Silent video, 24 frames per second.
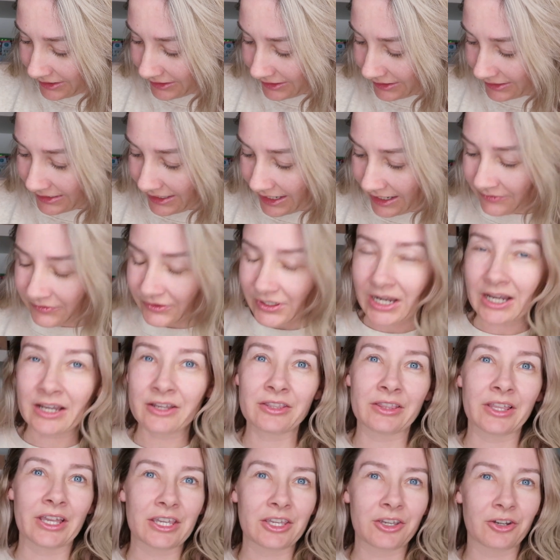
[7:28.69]
Like, I've
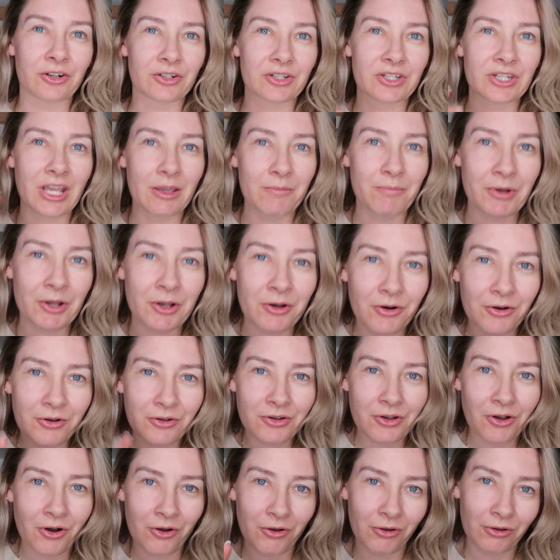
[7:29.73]
got like your
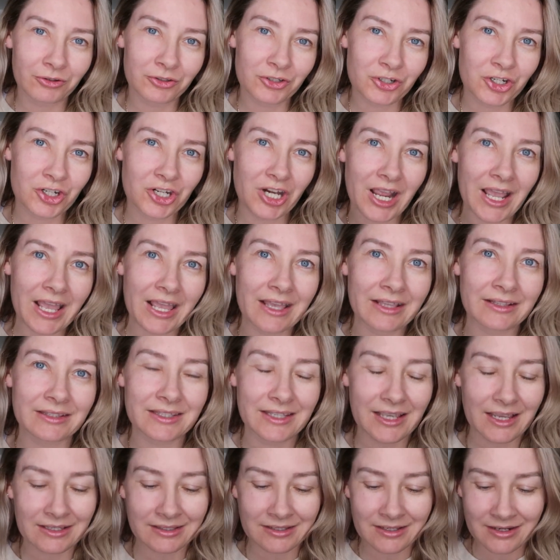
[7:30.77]
typical gold
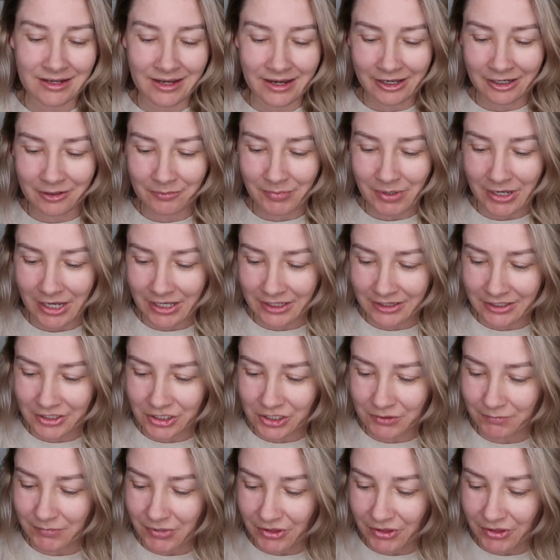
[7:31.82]
shades as a nail polish,